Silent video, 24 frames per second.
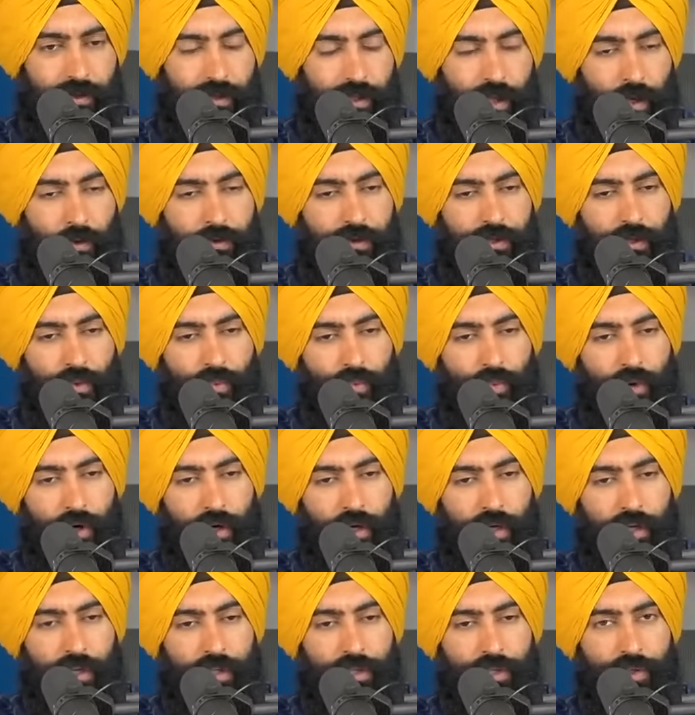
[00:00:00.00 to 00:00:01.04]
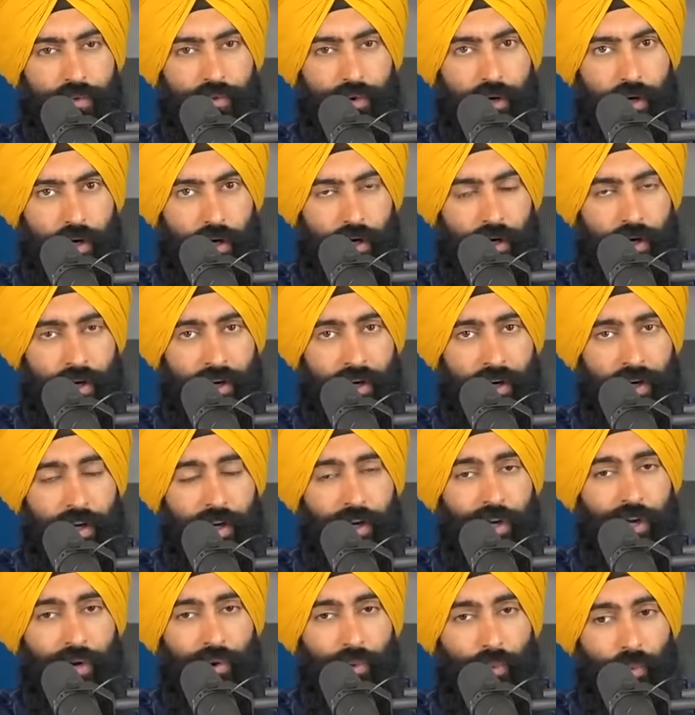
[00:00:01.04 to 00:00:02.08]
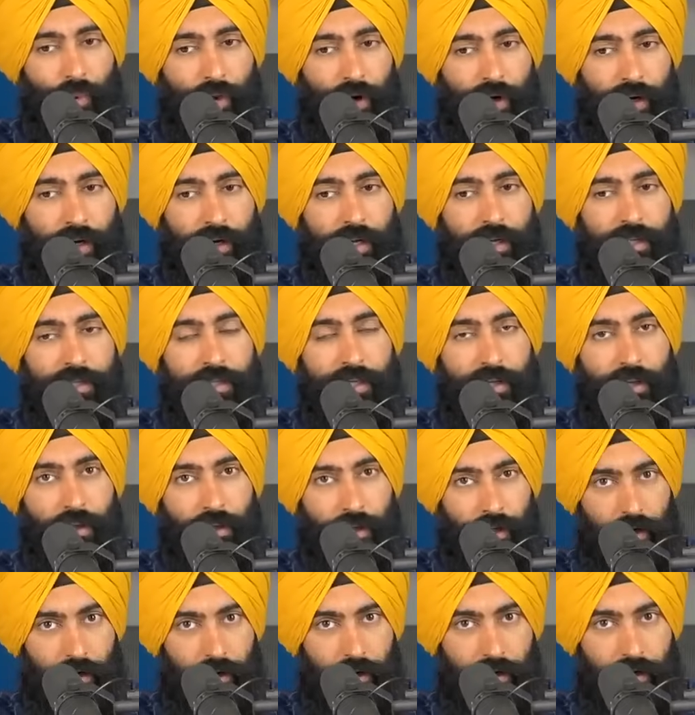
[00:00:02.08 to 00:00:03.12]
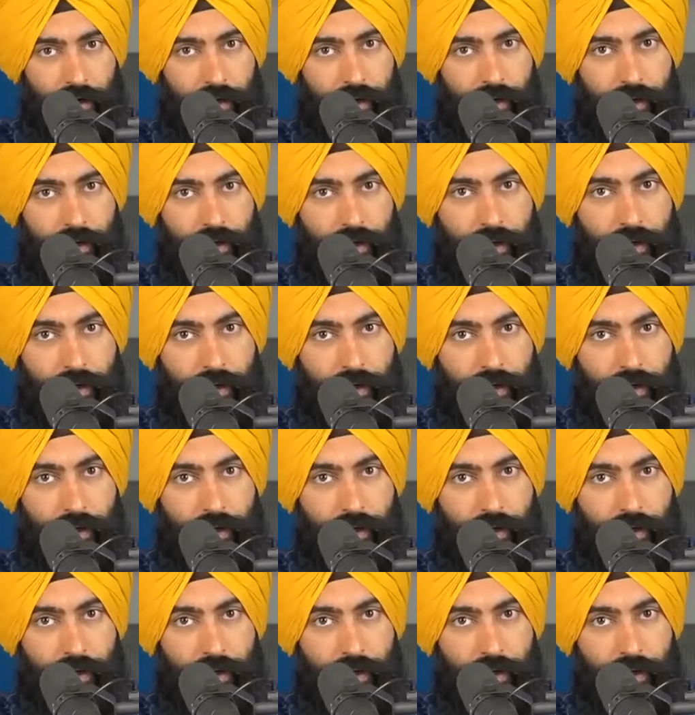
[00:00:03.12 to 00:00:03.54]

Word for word: don't work to earn, work to learn.